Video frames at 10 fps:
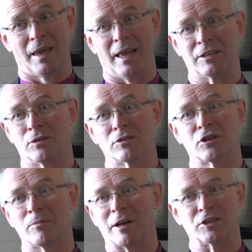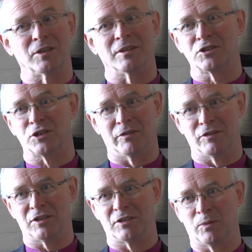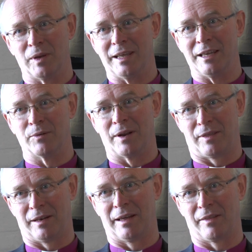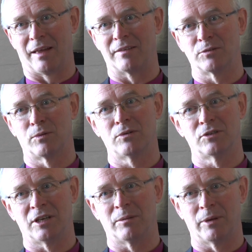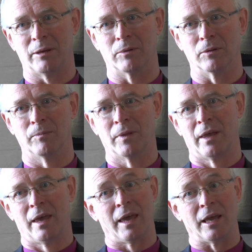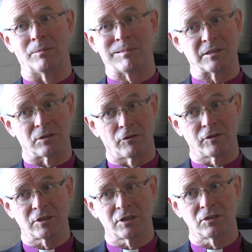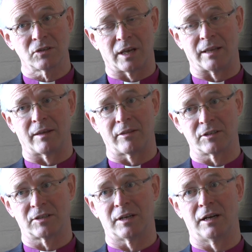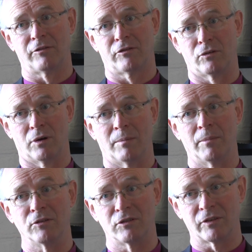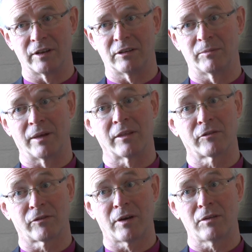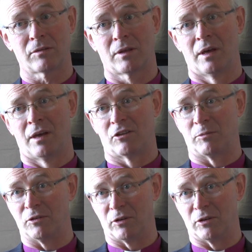It's not so much in the services that we lead or anything like that. It's what you see in people, in prison officers and other staff who are motivated by their faith to be